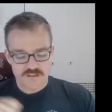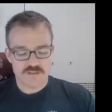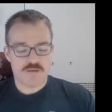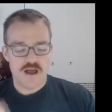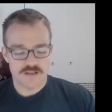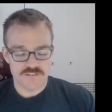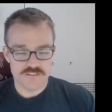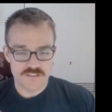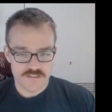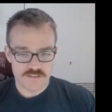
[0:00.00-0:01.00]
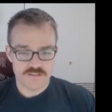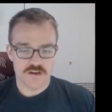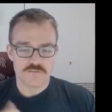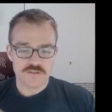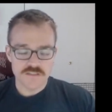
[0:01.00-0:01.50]
the boxes to get it
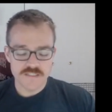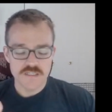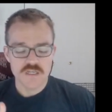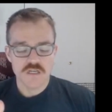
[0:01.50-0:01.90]
done, really